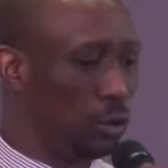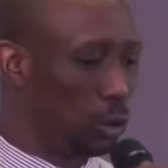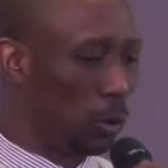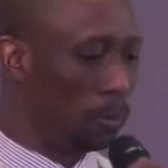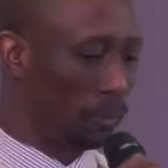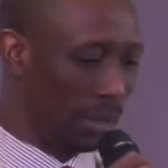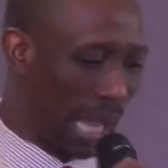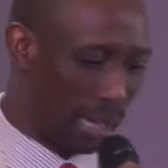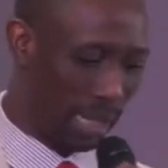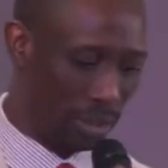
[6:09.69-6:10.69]
into
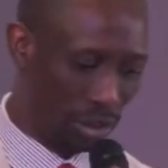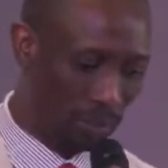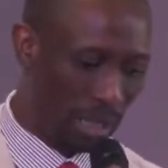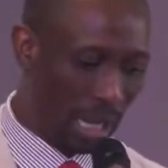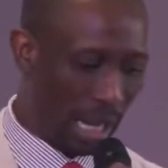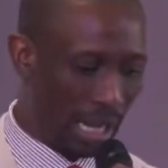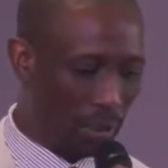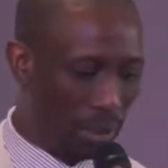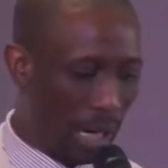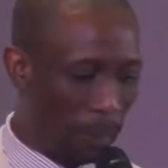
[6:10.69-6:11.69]
darkness.
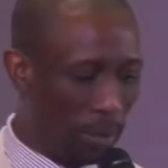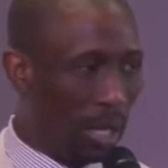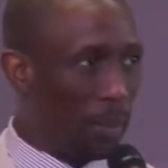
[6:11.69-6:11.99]
Hallelujah.